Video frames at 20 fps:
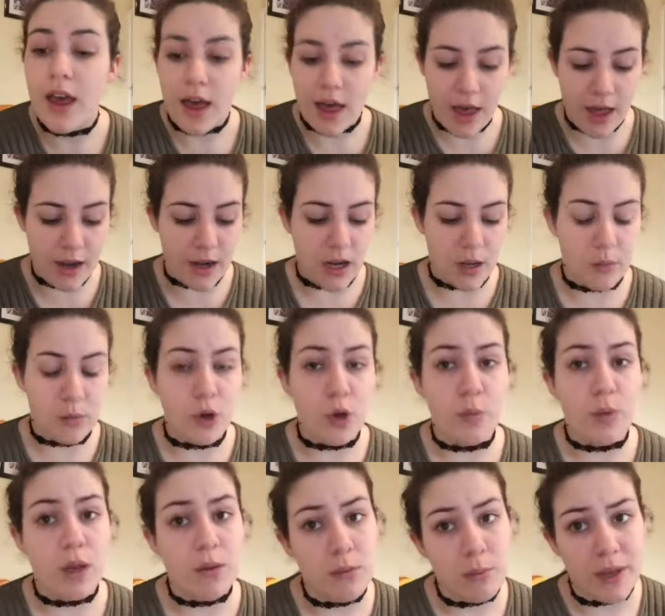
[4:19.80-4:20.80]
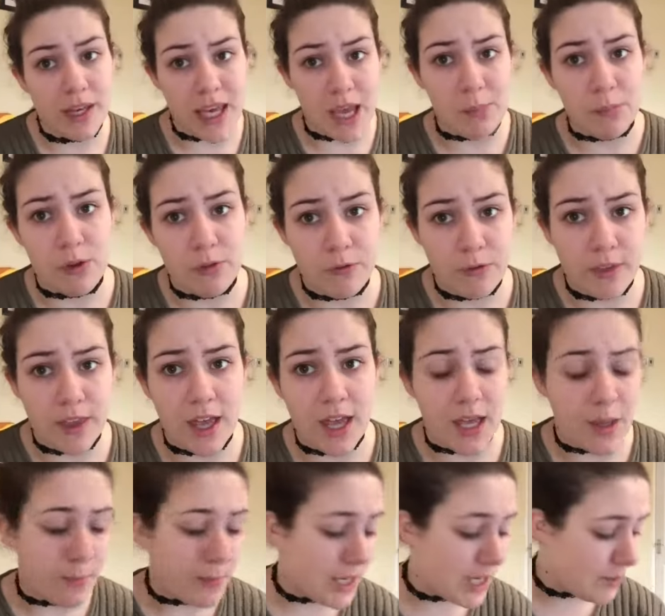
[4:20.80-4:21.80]
And I'm not blaming my camera for that, I
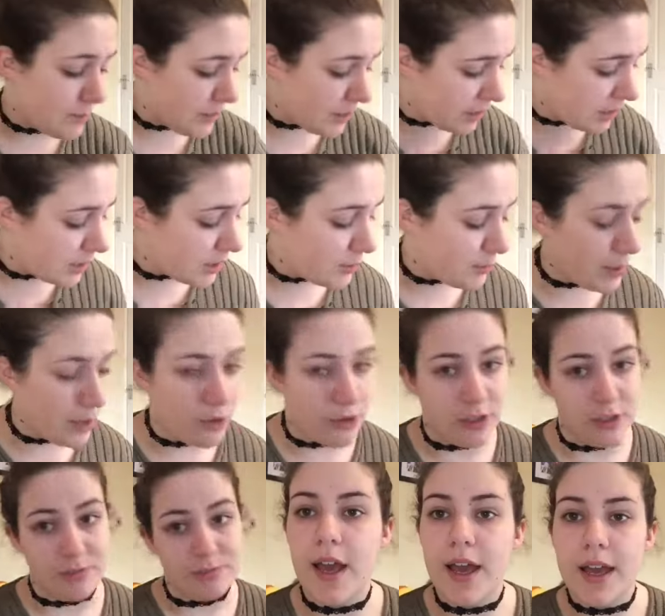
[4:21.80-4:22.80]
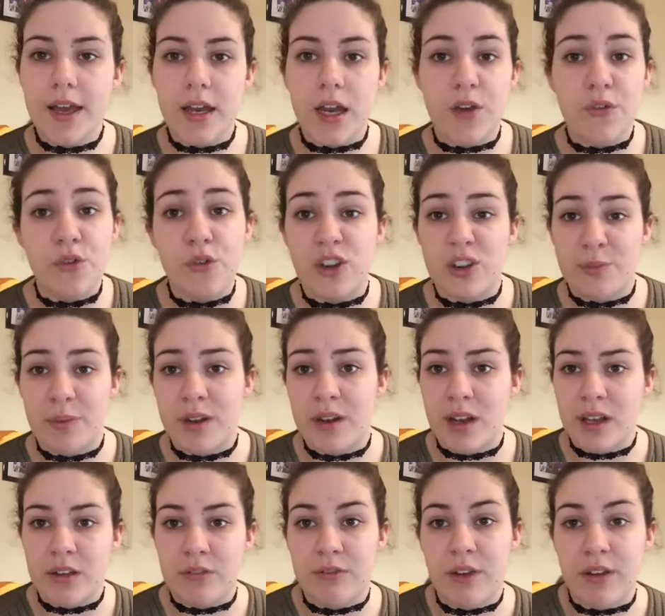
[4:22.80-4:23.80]
am blaming the powder. And I've always been
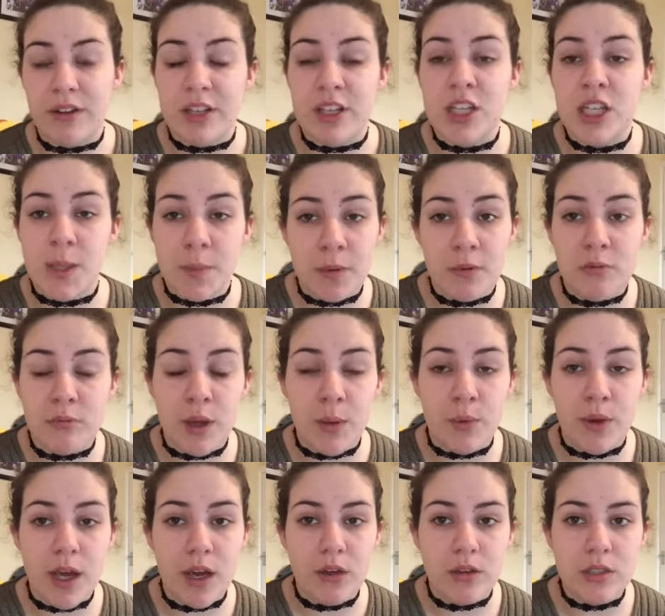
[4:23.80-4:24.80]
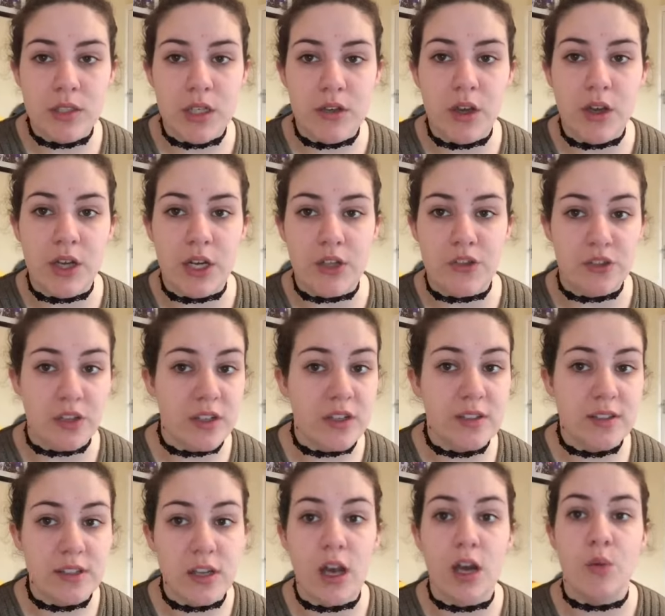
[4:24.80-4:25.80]
like very stubborn with my brows. I only just
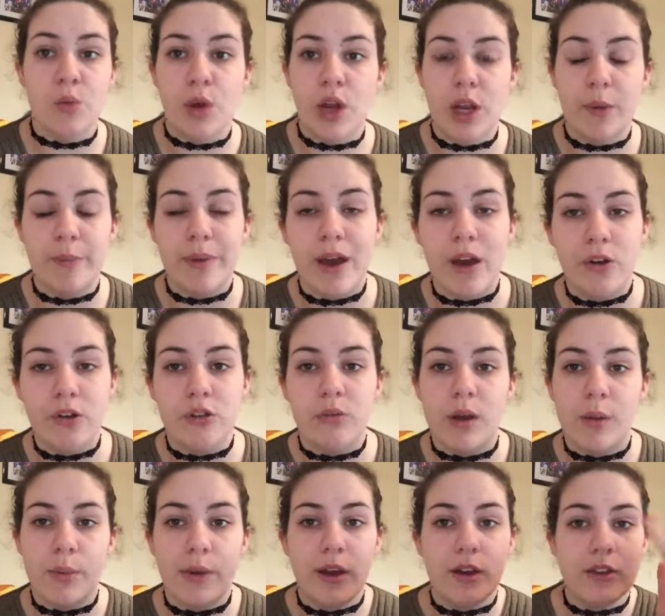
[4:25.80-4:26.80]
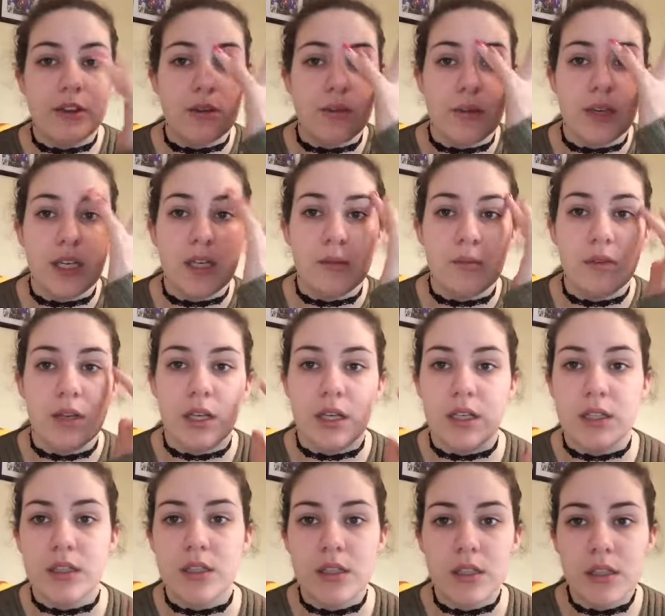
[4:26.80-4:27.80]
started wearing powder on my brows to make them like
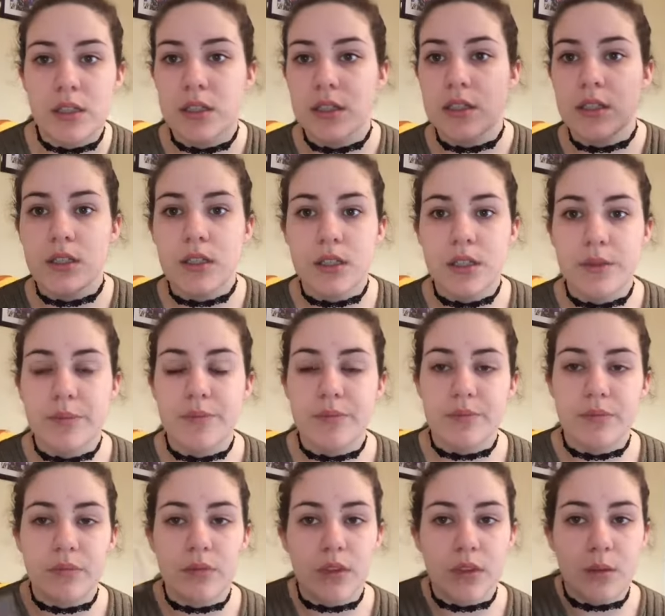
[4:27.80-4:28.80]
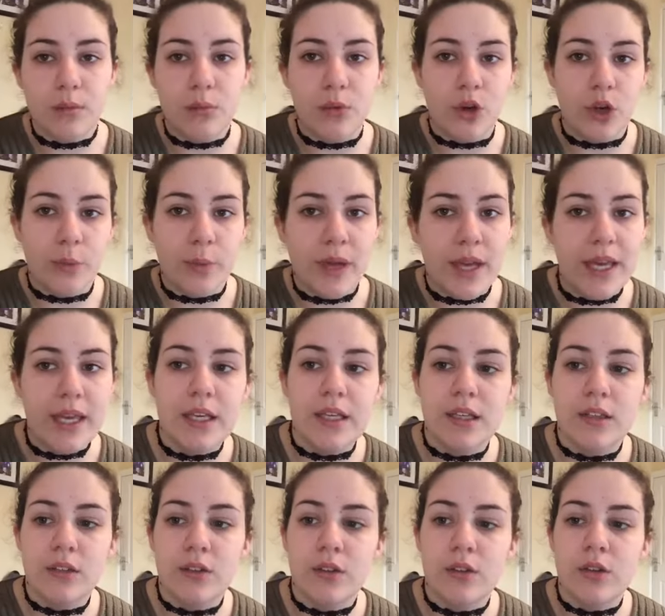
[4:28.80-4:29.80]
more
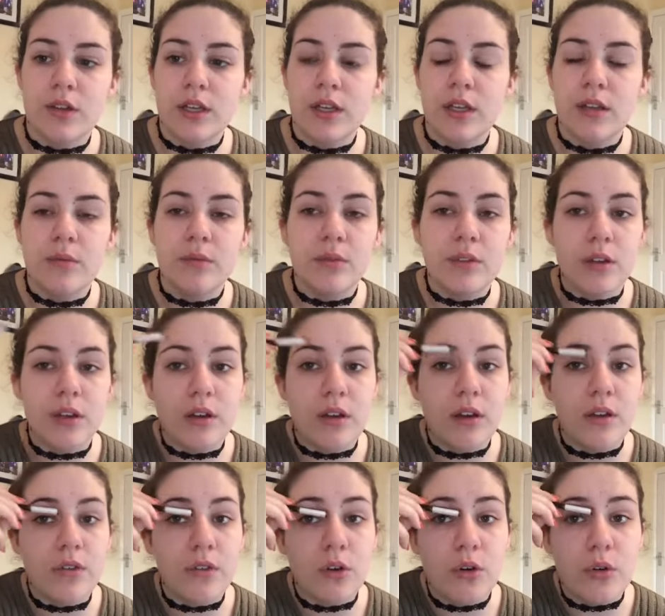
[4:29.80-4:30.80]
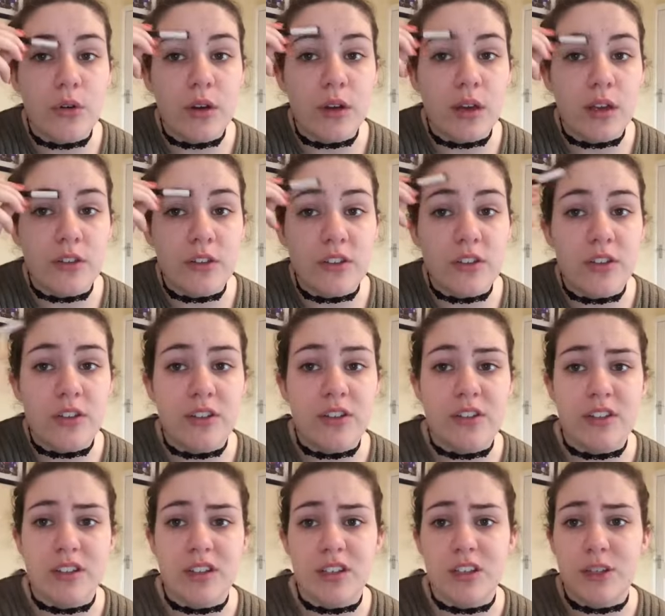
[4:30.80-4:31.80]
opaque sort of thing. So I just used
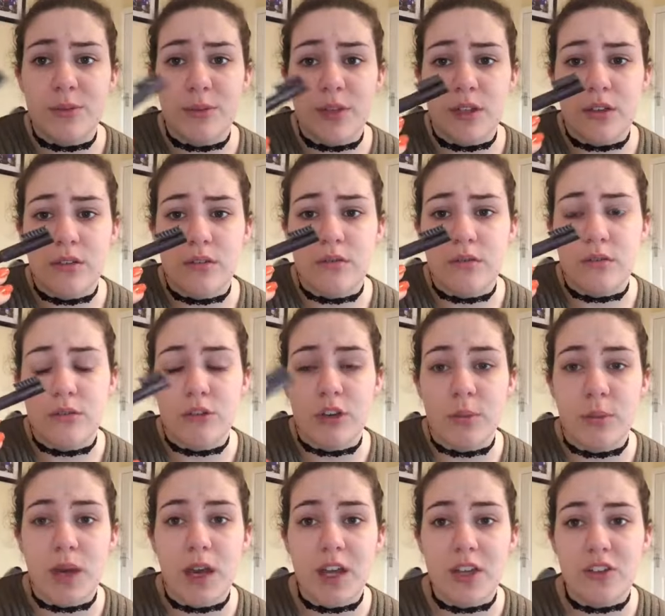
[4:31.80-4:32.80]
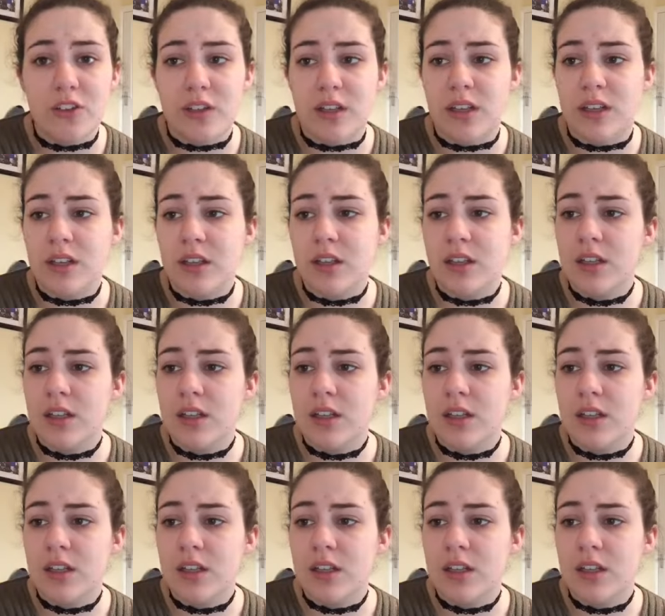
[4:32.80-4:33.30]
to use my groom. I actually